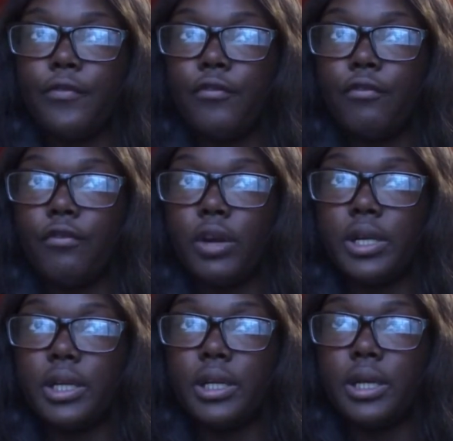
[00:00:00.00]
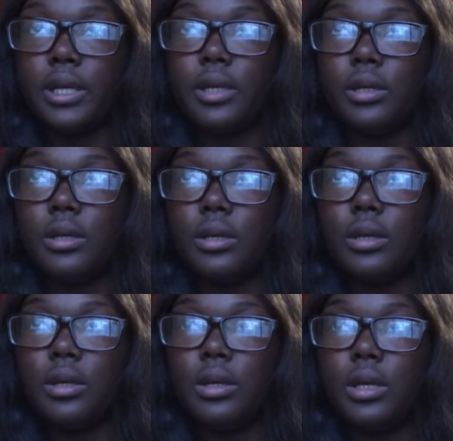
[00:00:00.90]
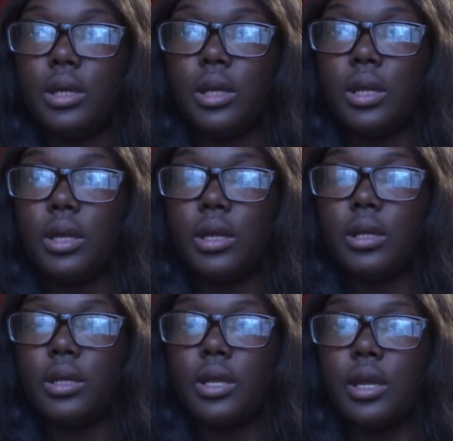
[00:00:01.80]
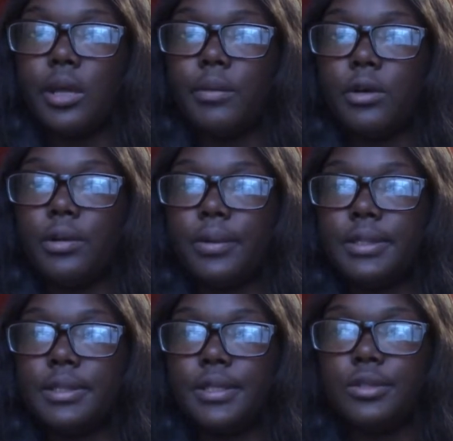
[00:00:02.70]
Friday night and it came on Wednesday.